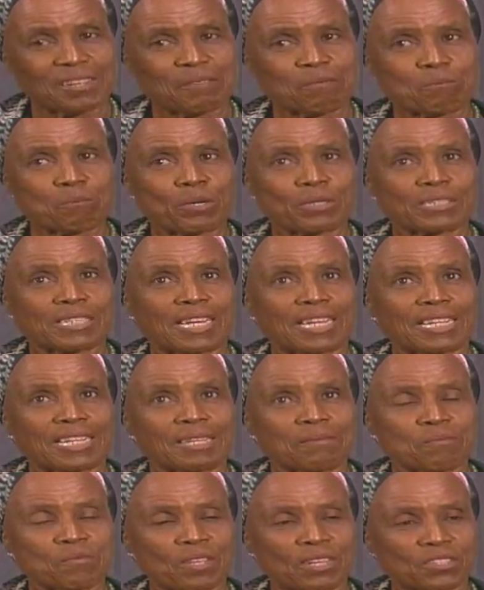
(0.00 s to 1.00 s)
But I
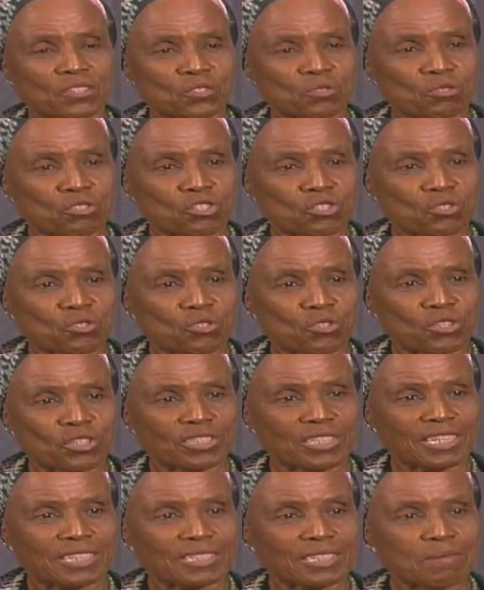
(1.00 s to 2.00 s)
am not so sure
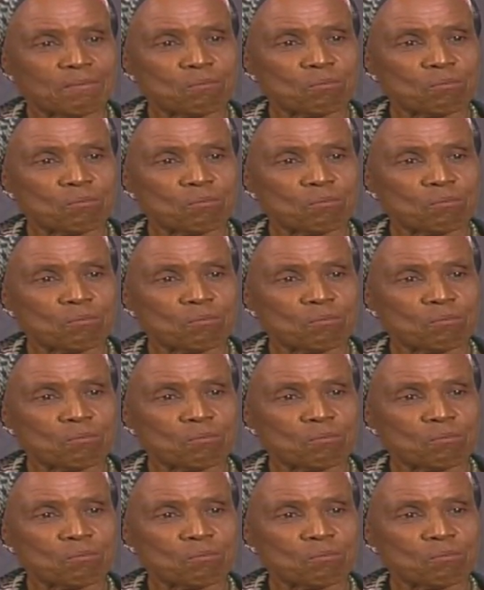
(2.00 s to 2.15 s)
that